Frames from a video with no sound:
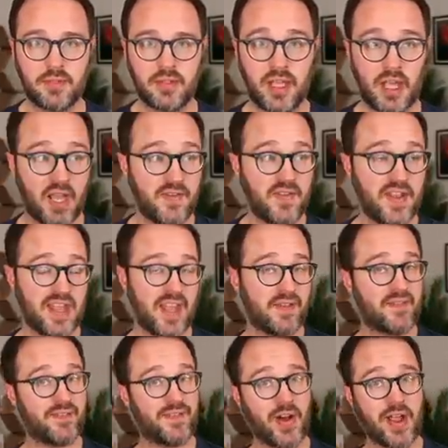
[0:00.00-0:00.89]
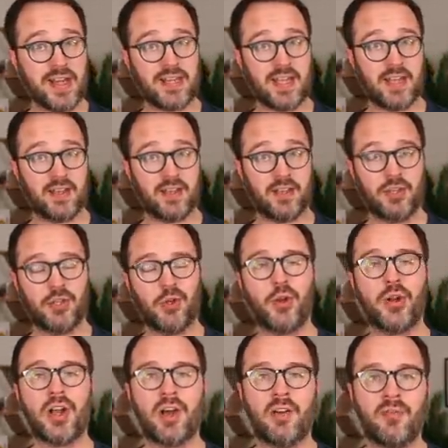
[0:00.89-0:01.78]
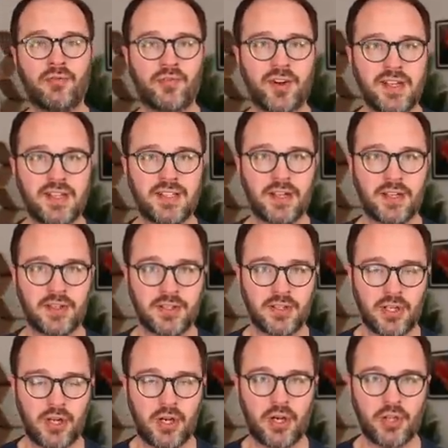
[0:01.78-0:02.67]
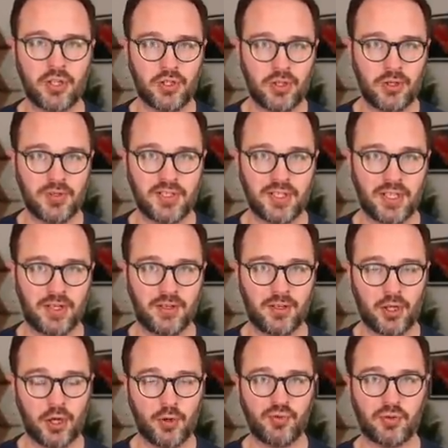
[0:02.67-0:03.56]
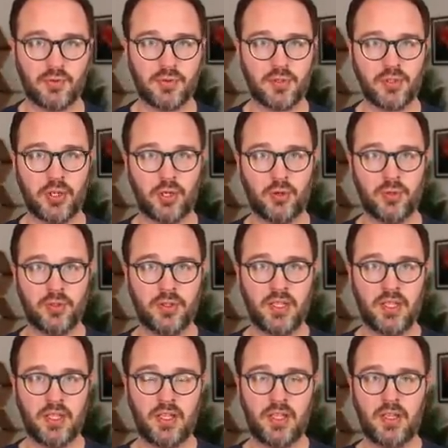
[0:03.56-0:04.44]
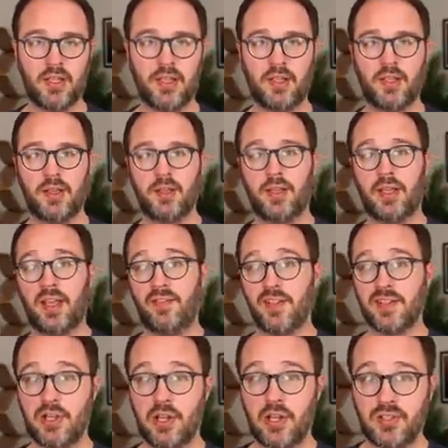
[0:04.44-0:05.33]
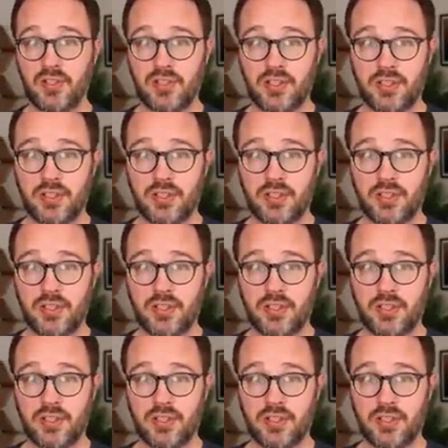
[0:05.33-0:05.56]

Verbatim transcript: If you then find it, you can unfreeze it and start using it, no problem at all. If it's lost,